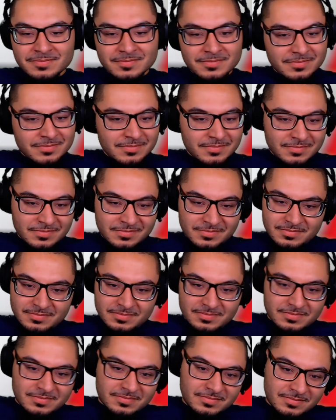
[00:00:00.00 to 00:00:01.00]

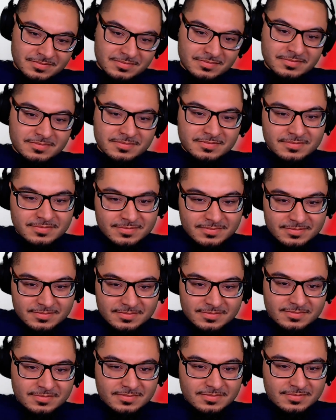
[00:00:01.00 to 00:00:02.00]

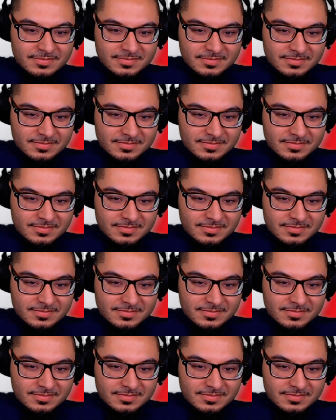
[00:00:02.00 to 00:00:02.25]
The person shown says nothing.